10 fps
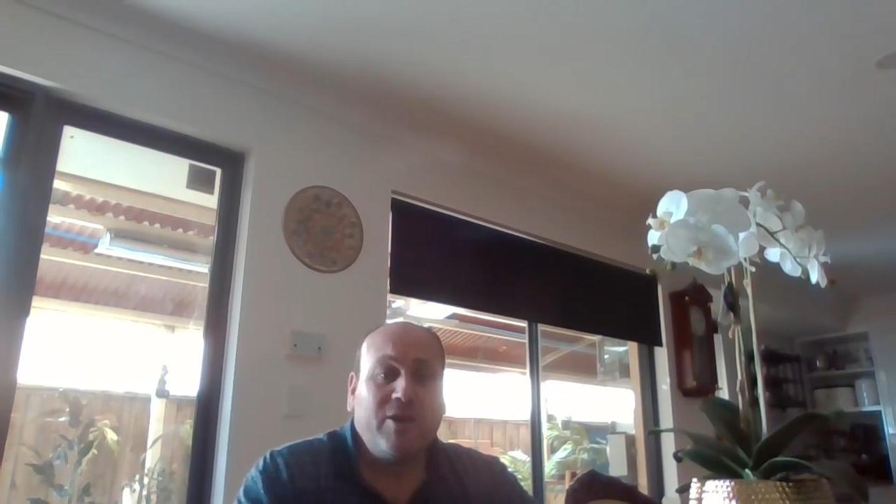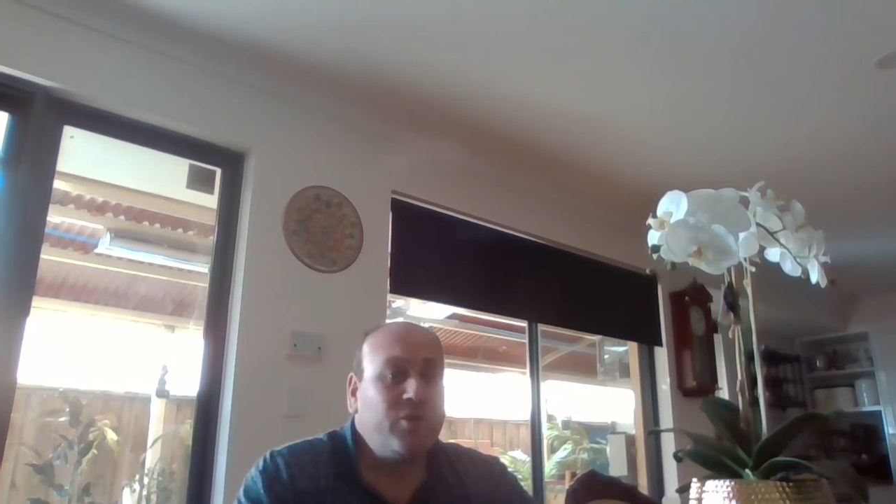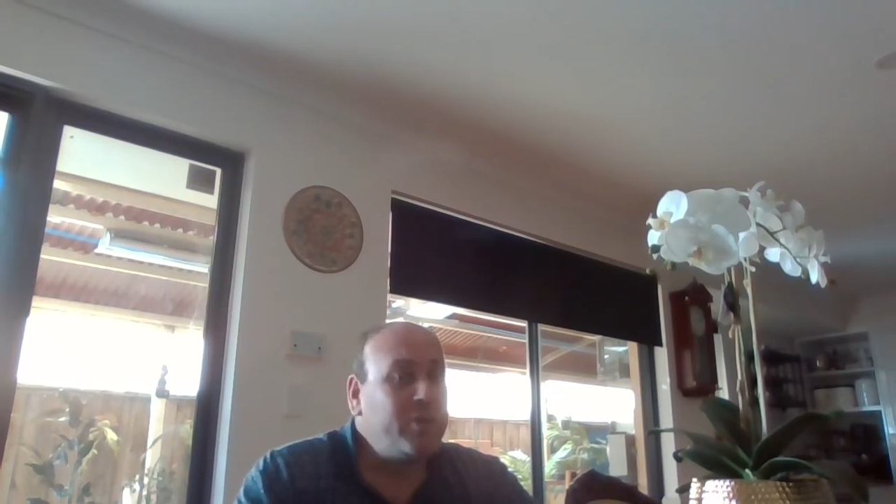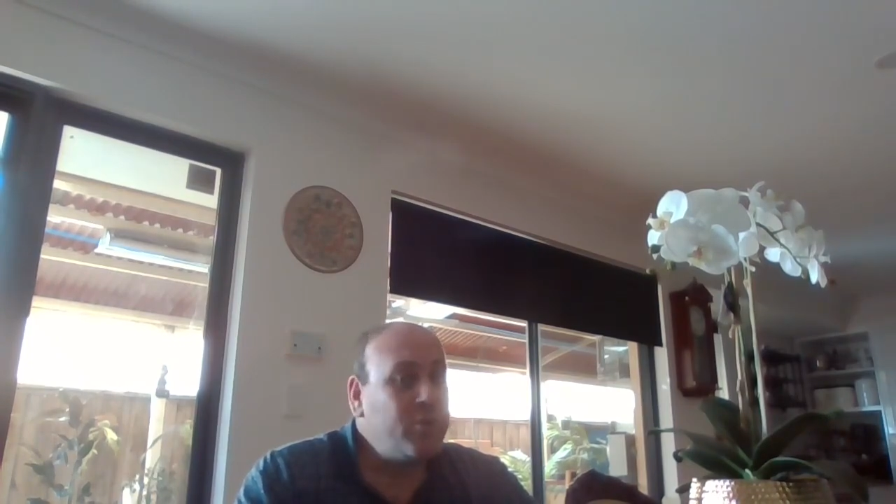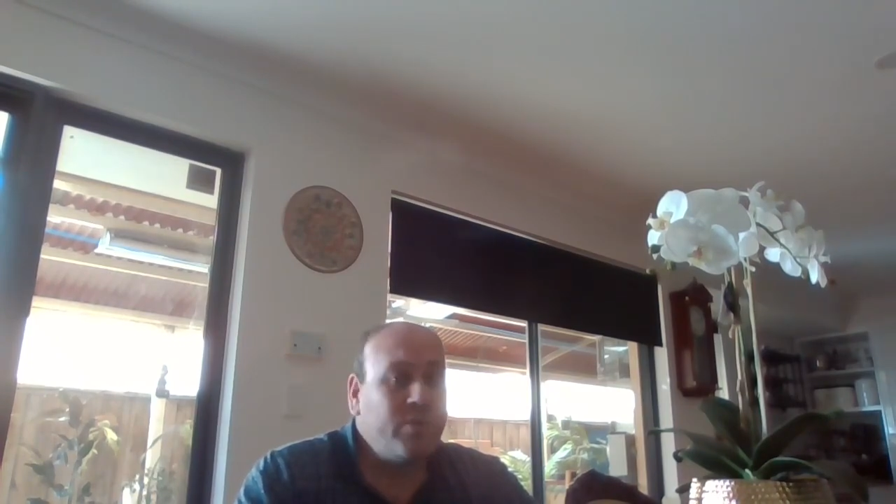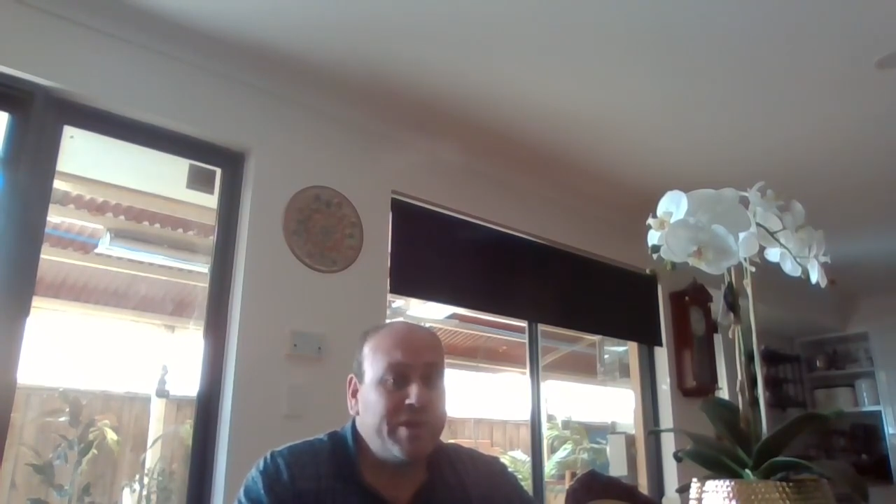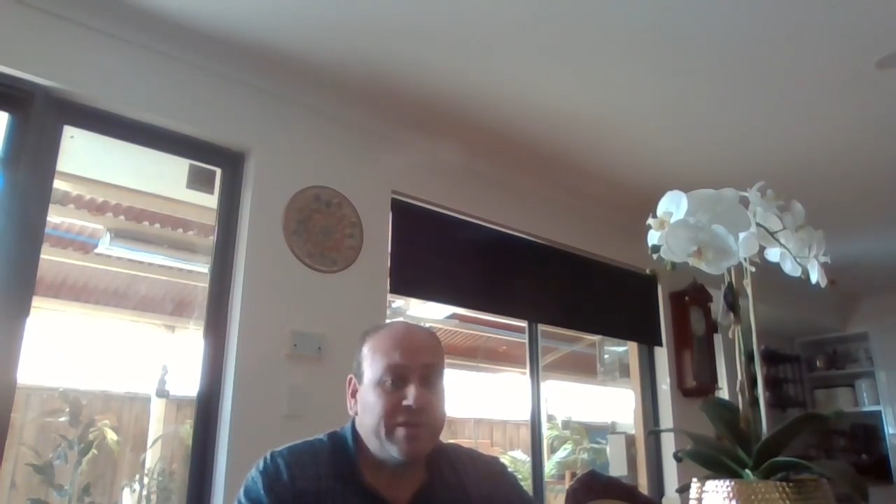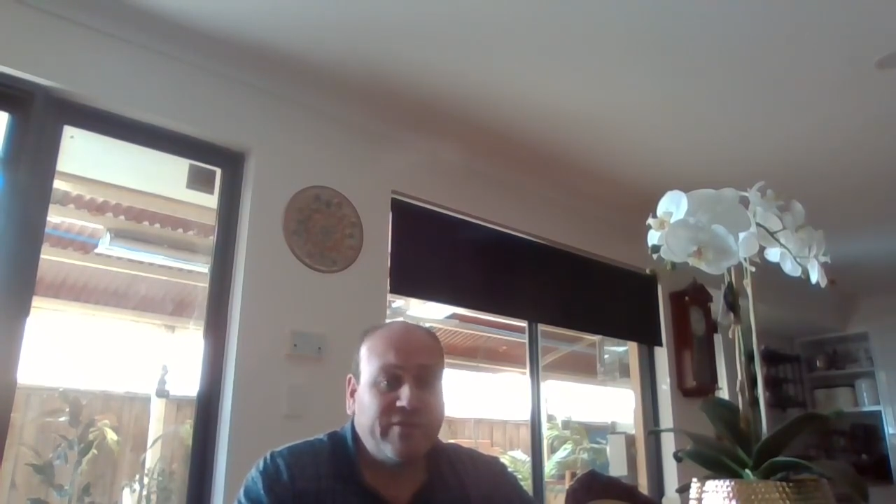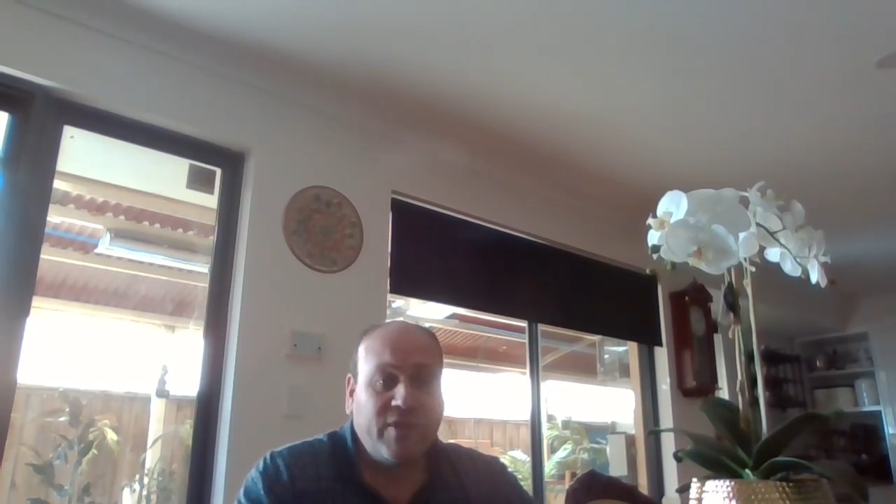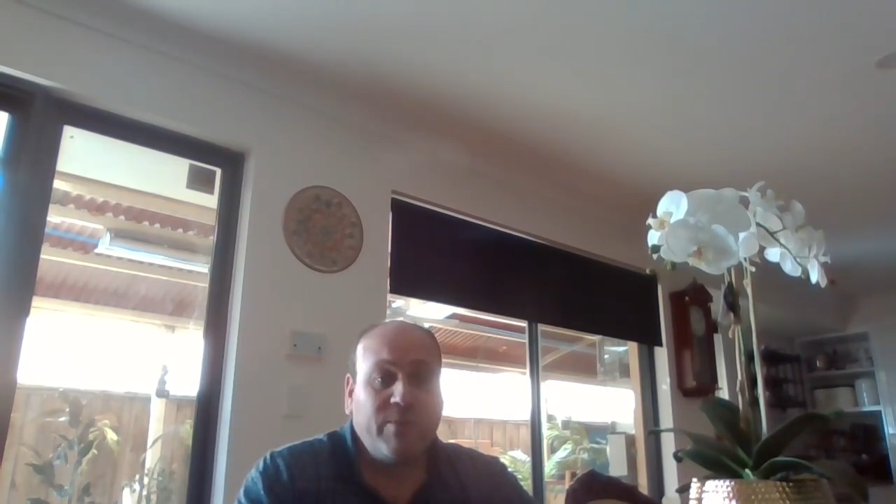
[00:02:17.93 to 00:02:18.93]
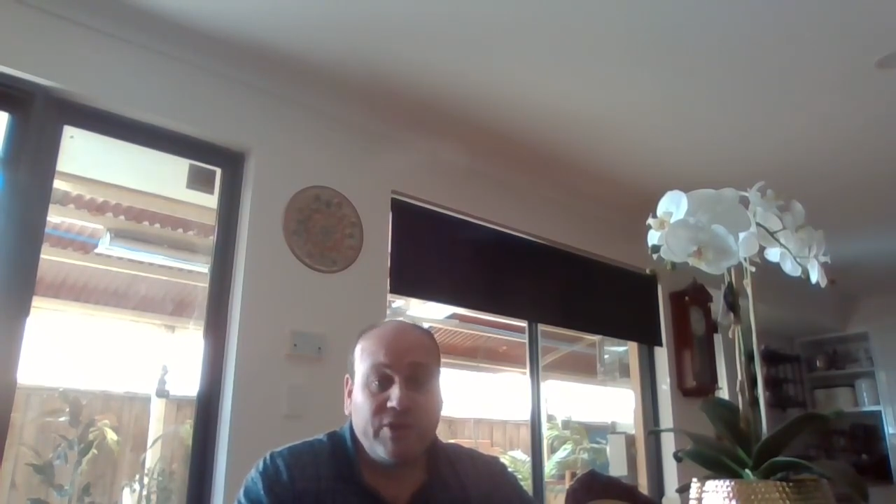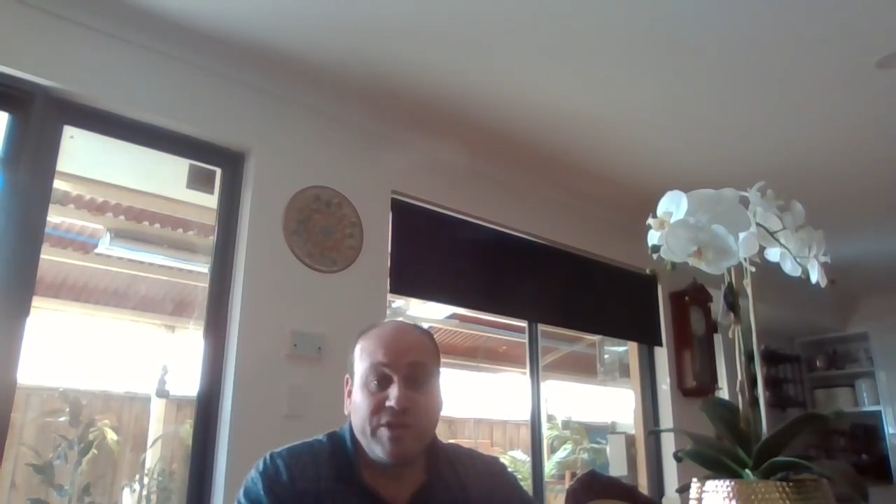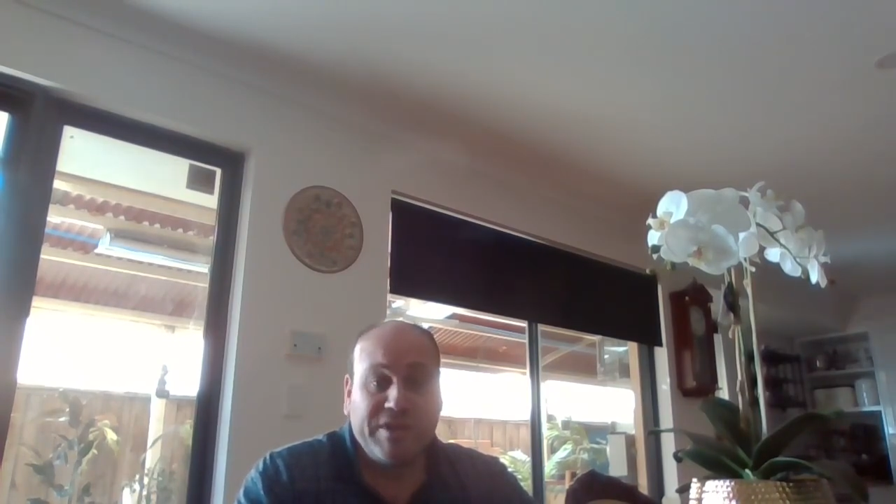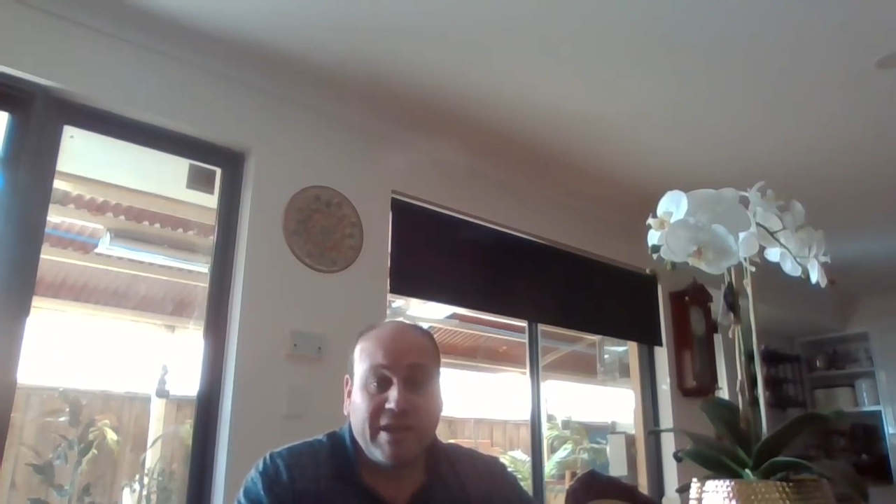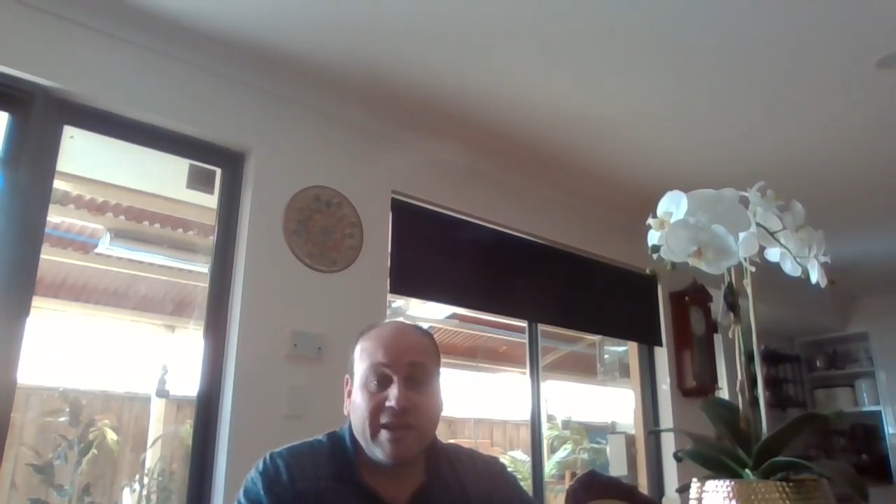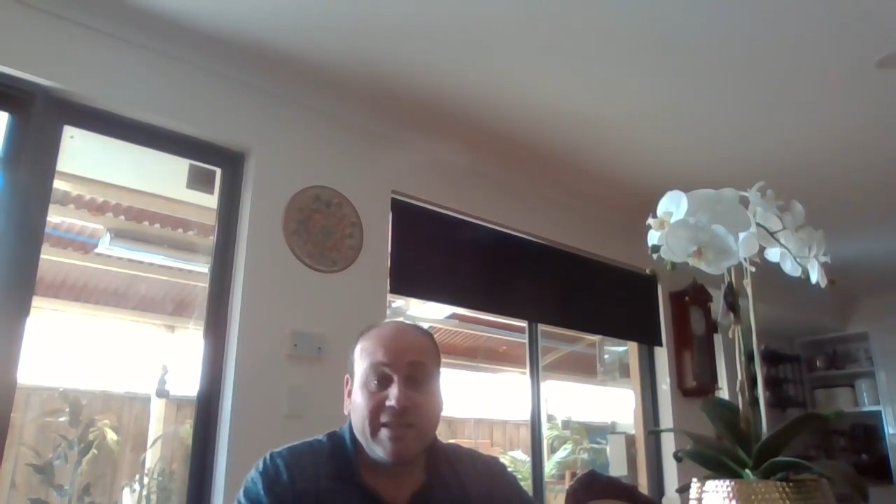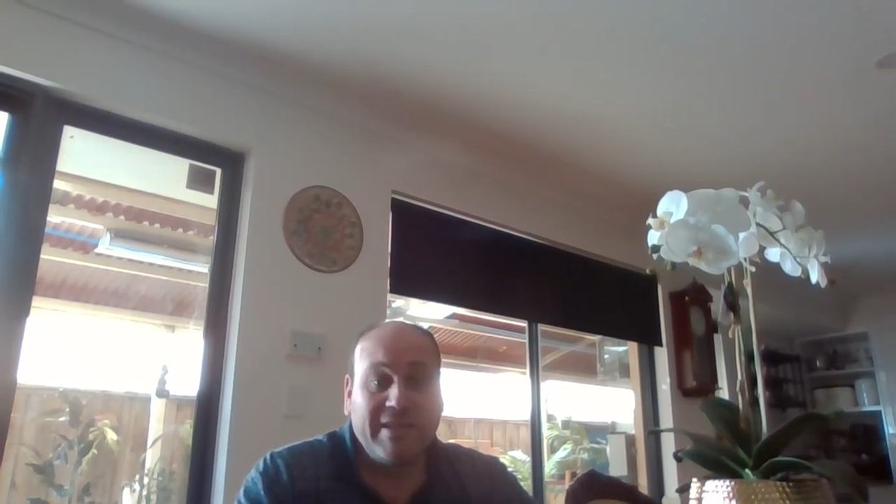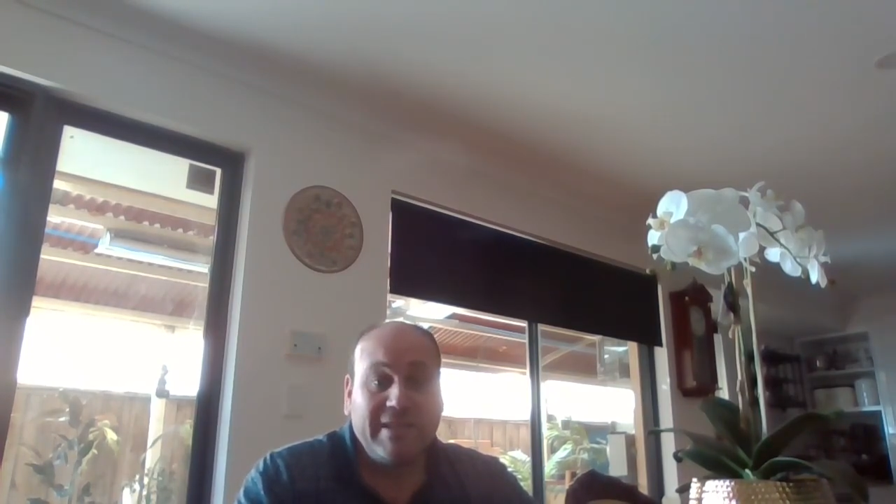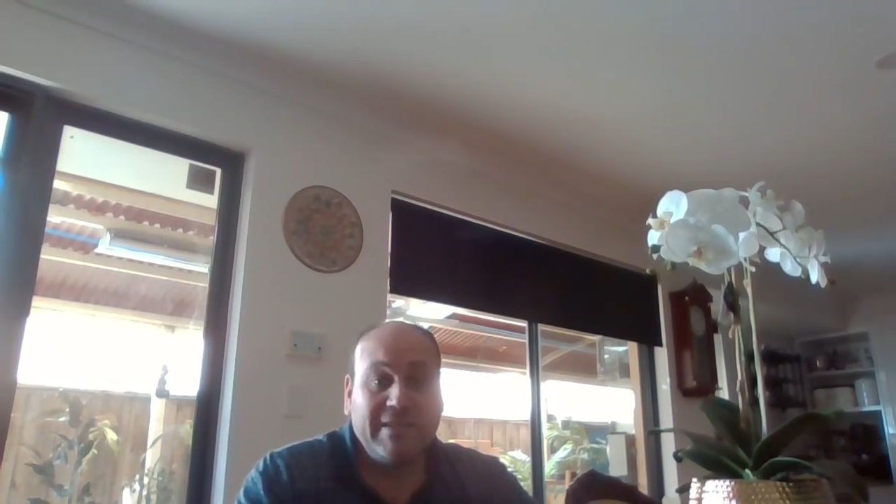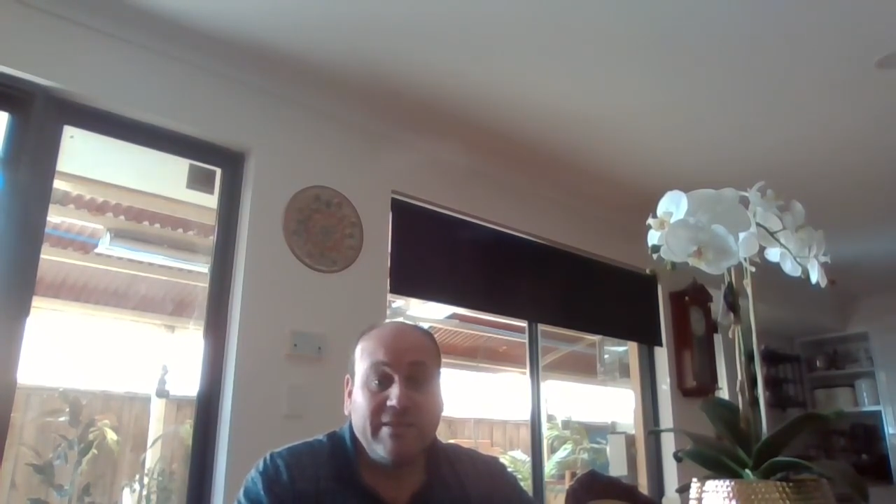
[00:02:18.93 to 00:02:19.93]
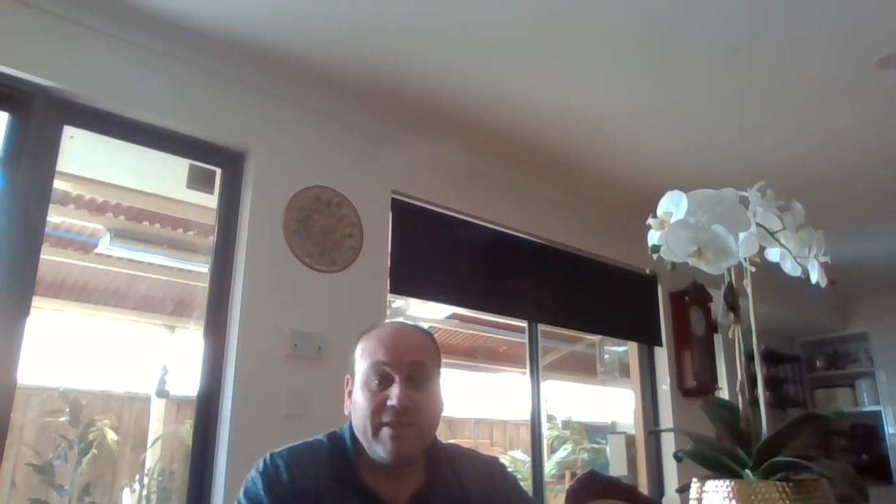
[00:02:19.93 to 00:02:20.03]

you're no worse off than when you started.